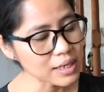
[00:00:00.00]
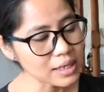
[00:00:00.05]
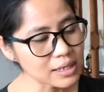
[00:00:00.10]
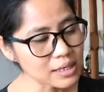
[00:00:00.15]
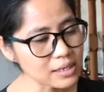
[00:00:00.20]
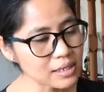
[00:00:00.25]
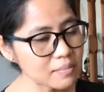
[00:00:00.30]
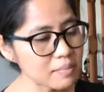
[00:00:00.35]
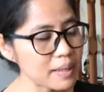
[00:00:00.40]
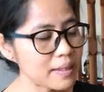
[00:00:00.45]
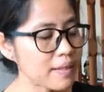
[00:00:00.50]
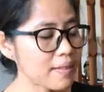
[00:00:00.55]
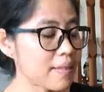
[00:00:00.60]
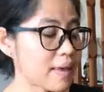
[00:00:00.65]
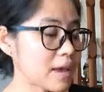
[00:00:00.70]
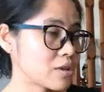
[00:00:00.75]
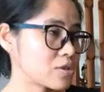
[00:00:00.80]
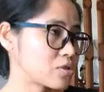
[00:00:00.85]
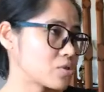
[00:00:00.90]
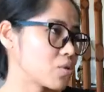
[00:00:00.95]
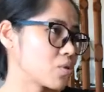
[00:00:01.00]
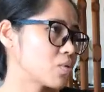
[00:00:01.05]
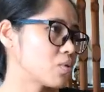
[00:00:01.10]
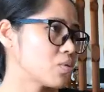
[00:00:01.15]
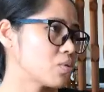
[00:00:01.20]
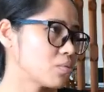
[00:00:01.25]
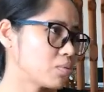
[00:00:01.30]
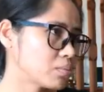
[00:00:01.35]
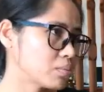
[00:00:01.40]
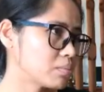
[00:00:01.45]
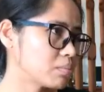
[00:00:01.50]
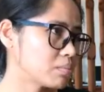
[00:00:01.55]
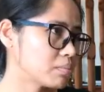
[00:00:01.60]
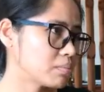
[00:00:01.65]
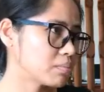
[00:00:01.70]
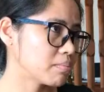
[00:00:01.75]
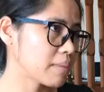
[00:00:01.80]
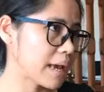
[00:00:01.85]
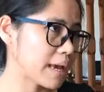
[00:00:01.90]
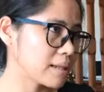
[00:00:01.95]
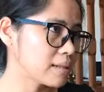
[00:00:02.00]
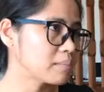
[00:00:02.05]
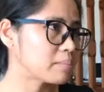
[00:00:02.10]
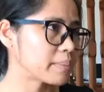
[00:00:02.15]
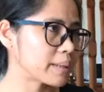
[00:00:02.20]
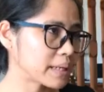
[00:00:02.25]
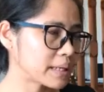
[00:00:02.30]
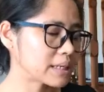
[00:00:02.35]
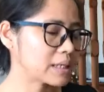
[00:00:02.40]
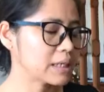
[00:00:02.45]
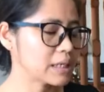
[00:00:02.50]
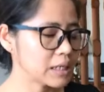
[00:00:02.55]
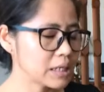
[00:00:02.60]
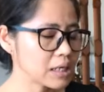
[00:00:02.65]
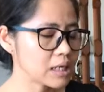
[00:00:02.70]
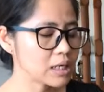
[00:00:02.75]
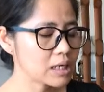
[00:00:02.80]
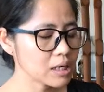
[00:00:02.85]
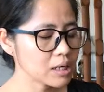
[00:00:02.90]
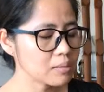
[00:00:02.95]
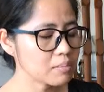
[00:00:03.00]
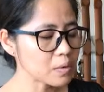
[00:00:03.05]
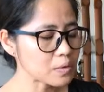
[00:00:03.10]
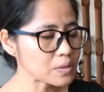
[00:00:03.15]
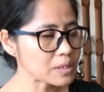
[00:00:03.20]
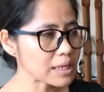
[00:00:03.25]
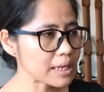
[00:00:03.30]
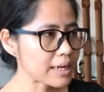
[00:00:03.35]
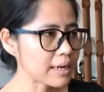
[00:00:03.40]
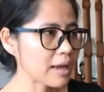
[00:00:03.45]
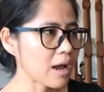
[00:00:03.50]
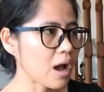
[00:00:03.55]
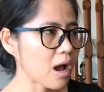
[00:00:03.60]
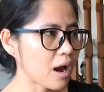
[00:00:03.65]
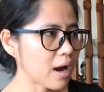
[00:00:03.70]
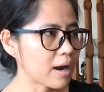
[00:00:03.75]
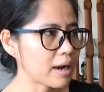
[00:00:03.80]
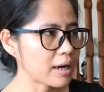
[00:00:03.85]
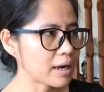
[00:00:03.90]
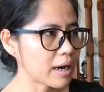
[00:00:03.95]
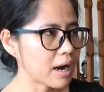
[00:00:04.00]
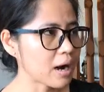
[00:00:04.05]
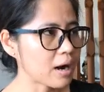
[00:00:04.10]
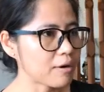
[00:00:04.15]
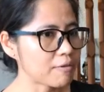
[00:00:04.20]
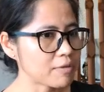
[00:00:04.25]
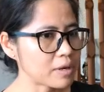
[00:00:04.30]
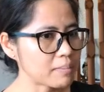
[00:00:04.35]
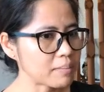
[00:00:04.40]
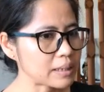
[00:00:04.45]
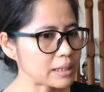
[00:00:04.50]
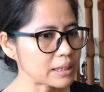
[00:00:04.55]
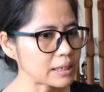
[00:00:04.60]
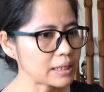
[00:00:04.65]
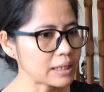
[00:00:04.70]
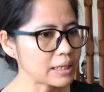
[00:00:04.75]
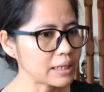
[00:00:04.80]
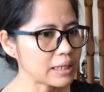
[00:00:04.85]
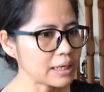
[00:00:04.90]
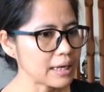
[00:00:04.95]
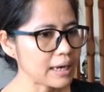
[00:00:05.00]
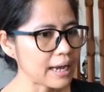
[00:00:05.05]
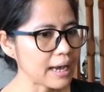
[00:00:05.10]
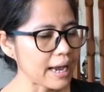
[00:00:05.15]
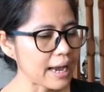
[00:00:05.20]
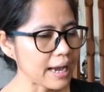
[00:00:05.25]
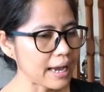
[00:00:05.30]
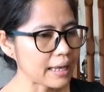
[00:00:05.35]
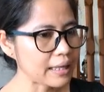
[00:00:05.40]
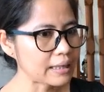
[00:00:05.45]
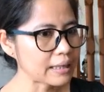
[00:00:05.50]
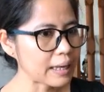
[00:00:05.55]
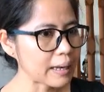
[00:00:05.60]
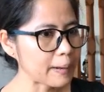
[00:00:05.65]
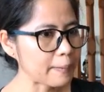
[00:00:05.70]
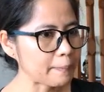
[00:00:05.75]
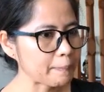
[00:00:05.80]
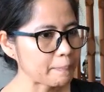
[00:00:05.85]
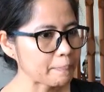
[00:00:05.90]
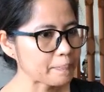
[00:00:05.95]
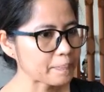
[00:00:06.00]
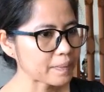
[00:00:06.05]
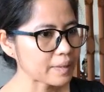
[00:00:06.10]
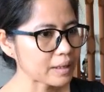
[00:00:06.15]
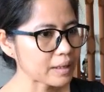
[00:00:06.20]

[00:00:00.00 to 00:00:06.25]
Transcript: It doesn't mean that there's no male, but mostly are, are women. And um,